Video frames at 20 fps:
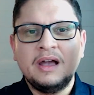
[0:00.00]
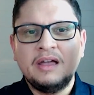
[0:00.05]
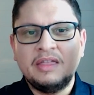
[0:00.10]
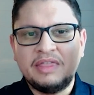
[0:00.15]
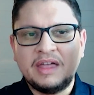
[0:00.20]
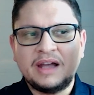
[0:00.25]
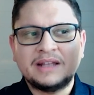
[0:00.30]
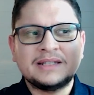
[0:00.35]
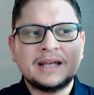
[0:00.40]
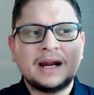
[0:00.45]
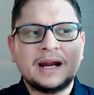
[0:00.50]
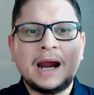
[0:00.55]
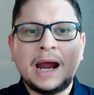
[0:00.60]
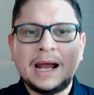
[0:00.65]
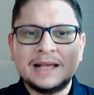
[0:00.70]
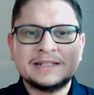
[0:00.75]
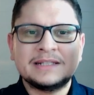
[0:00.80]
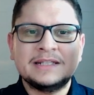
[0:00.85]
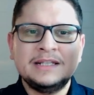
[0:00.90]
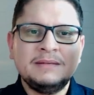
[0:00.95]
that are
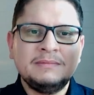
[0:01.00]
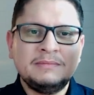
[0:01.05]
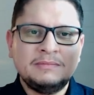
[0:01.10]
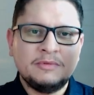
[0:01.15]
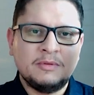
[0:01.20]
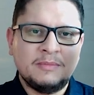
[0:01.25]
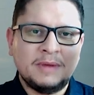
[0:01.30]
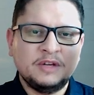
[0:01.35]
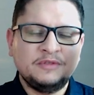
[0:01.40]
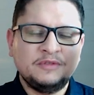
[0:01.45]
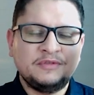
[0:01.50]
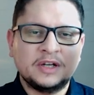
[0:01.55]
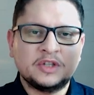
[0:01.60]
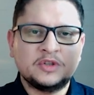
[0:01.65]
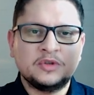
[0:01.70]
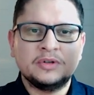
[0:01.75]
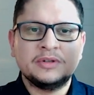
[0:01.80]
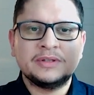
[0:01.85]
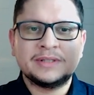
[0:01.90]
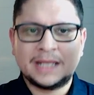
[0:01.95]
asking the
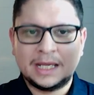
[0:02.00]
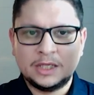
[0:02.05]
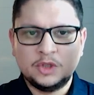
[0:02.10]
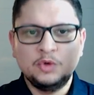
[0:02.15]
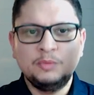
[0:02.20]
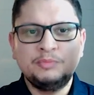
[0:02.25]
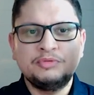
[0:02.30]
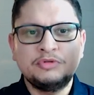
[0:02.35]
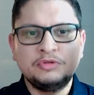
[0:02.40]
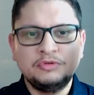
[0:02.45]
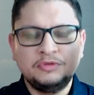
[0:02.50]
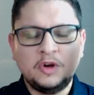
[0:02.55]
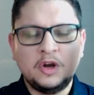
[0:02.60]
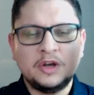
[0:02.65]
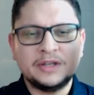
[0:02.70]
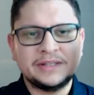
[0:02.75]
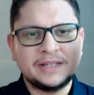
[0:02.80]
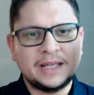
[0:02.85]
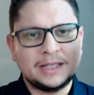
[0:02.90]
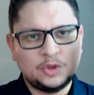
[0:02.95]
manufacturers, can you prove
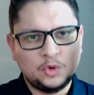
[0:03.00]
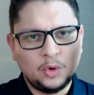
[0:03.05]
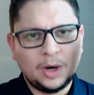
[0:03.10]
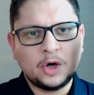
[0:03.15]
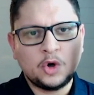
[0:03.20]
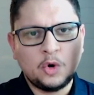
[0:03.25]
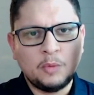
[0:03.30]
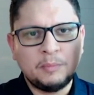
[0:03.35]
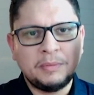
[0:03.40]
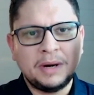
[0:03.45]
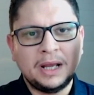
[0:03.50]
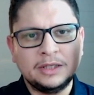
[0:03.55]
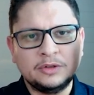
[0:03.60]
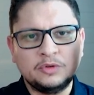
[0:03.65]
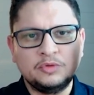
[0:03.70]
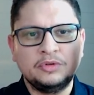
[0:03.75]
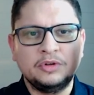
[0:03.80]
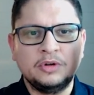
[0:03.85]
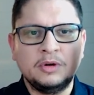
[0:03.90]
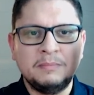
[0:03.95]
us that you are compliant
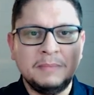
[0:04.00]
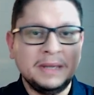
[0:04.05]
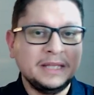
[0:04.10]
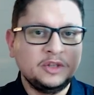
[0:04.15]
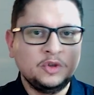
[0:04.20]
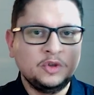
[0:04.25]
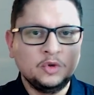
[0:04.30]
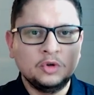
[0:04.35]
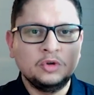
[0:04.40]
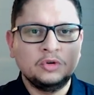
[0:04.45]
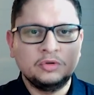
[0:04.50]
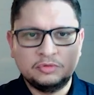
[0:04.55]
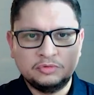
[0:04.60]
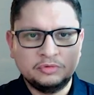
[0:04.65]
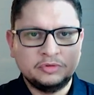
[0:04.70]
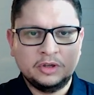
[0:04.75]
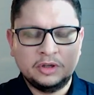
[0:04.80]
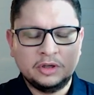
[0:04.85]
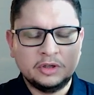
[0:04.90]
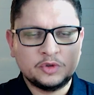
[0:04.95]
to the MedDO,
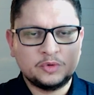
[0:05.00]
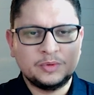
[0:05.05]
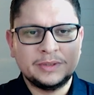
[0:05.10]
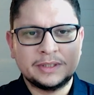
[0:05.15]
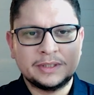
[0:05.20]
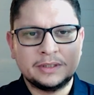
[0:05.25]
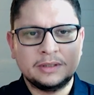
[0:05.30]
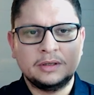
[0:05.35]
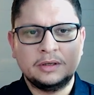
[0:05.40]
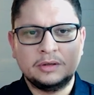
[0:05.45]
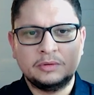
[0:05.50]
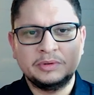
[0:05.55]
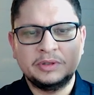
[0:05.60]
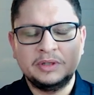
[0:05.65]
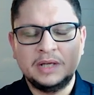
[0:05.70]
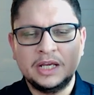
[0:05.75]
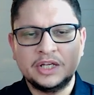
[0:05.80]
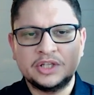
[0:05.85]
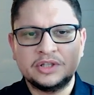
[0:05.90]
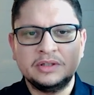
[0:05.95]
to the Swiss
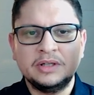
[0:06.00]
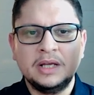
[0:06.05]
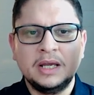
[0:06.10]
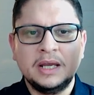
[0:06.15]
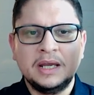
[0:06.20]
regulation,